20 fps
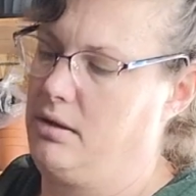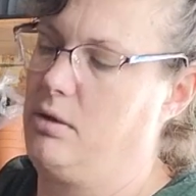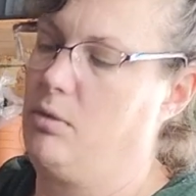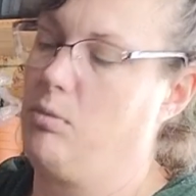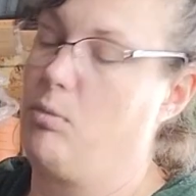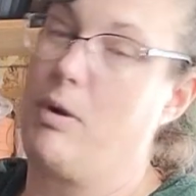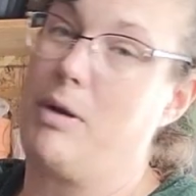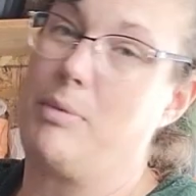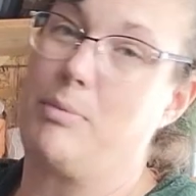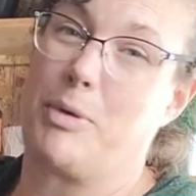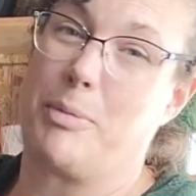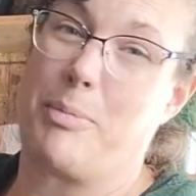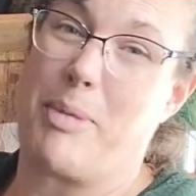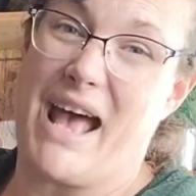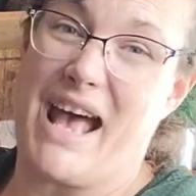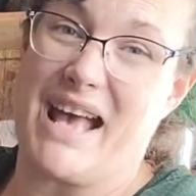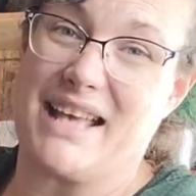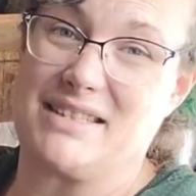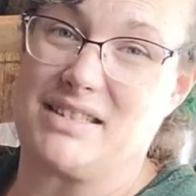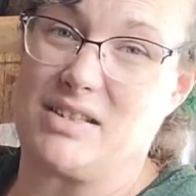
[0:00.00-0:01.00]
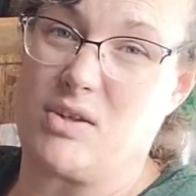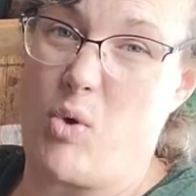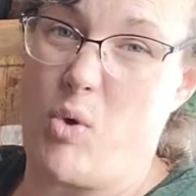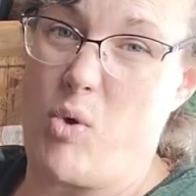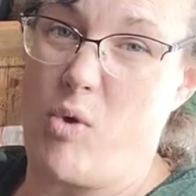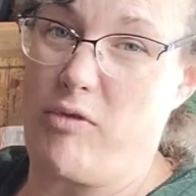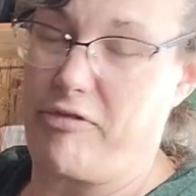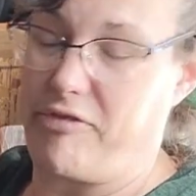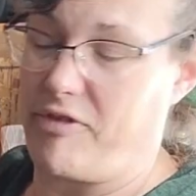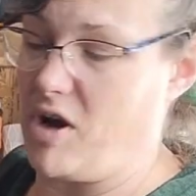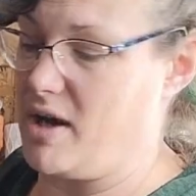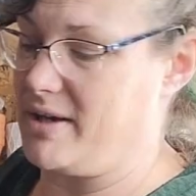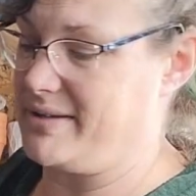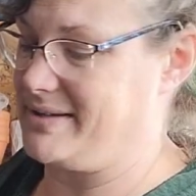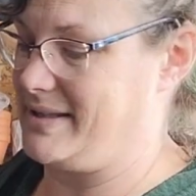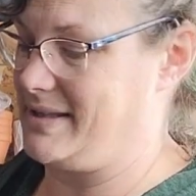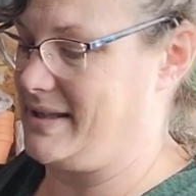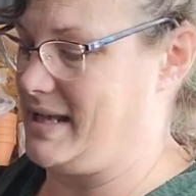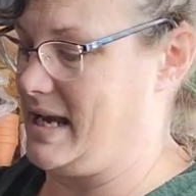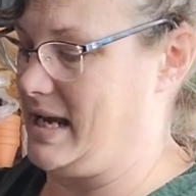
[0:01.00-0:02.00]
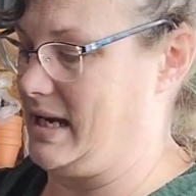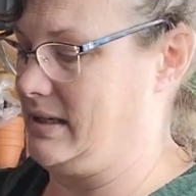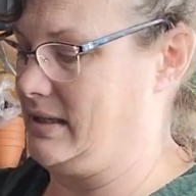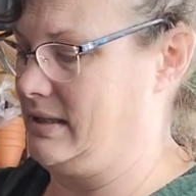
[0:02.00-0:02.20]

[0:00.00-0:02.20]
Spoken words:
when we're past the whole frost thing,